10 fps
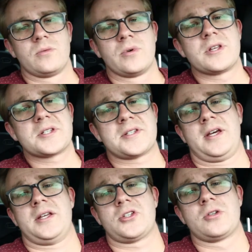With this
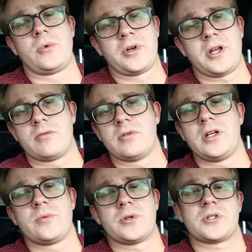testimony, I
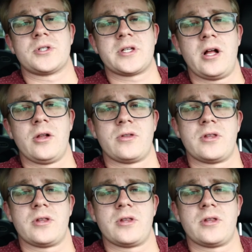really want to tell you